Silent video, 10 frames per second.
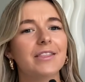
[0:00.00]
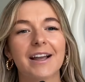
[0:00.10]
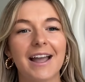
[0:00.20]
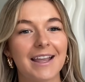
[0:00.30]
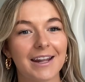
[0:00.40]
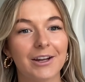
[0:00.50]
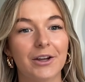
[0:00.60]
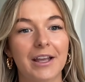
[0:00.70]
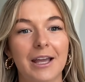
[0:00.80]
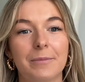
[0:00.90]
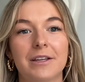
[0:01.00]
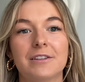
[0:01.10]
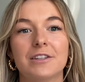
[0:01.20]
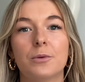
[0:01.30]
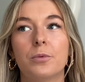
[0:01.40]
like, I get it, okay?
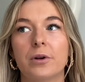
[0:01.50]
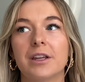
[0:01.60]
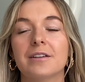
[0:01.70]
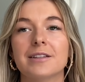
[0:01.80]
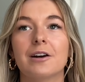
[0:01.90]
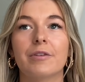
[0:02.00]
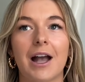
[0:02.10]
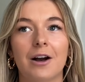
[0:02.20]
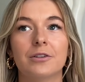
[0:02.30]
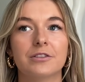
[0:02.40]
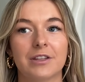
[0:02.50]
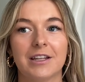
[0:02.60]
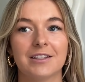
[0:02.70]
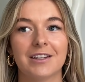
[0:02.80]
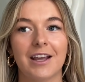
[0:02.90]
Because you're putting yourself out onto the
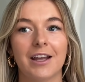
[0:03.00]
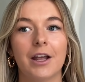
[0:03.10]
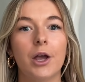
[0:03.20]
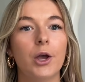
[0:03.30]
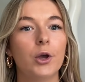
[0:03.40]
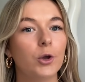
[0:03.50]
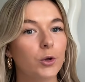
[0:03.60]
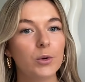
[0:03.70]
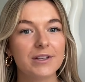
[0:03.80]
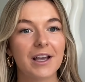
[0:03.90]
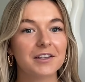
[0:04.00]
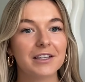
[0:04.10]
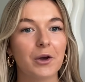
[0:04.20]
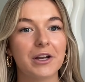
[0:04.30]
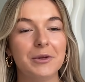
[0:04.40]
internet. Who is actually
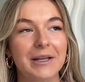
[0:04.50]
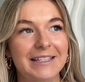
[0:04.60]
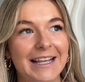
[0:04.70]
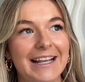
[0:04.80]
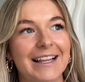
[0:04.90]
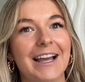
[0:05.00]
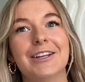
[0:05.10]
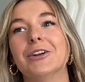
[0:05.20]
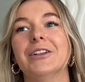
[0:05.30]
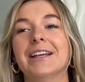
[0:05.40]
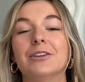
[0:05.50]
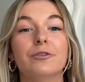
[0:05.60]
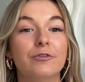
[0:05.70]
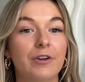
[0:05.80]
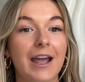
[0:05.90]
going to be seeing that? You know, like your
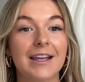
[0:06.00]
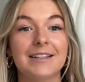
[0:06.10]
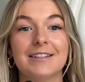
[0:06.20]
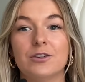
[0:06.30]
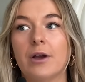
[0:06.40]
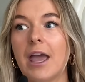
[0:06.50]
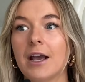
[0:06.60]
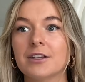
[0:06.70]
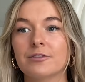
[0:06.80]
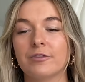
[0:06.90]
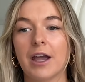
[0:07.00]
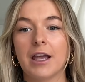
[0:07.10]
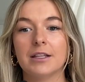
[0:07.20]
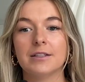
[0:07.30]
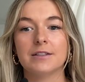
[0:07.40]
friends, your
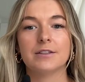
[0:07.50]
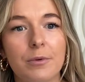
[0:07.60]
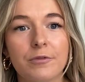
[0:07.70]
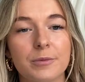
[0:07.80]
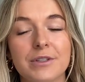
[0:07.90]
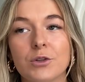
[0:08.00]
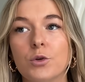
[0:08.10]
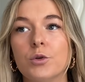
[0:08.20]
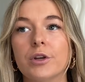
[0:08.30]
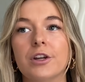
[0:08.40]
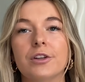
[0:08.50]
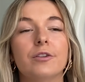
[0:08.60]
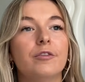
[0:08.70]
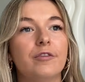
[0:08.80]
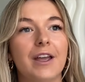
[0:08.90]
ex-friends, people from school, you know, your
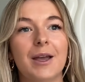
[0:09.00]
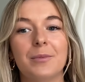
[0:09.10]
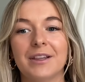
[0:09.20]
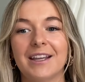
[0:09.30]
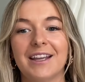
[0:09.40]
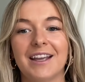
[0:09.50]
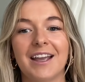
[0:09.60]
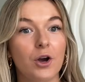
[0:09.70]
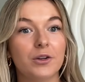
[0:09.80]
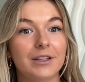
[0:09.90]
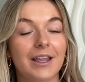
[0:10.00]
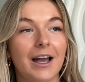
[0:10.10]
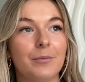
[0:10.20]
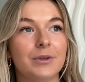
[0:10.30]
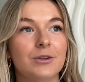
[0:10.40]
family. Not only
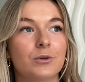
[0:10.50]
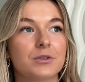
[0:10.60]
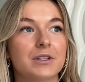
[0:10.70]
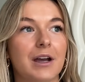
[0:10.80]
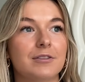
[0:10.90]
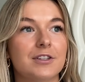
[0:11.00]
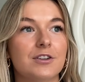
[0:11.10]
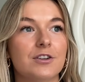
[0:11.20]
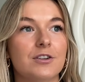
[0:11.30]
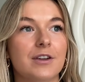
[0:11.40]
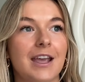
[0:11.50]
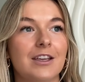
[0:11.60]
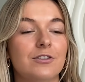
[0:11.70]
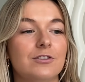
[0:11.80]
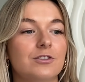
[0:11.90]
that, but you also have to get
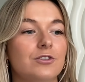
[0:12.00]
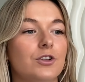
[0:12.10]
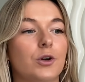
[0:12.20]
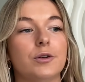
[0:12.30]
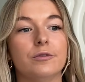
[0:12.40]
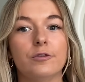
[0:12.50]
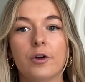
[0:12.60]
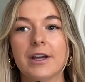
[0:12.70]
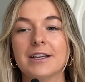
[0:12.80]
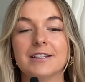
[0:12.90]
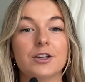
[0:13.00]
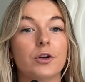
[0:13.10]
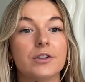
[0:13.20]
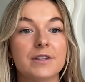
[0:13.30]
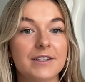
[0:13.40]
used to your own voice,
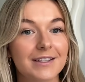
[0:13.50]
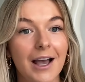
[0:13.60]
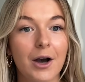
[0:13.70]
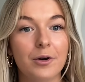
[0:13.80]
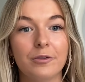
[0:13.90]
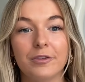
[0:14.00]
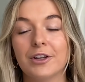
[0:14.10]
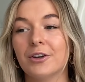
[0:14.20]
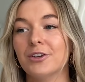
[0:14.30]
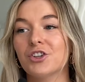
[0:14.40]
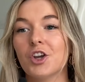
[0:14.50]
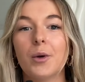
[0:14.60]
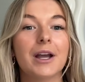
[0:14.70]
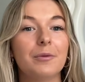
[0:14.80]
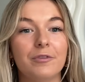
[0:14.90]
your own self, you know,
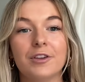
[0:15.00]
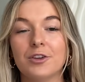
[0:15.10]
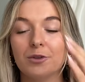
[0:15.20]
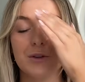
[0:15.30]
showing up for you,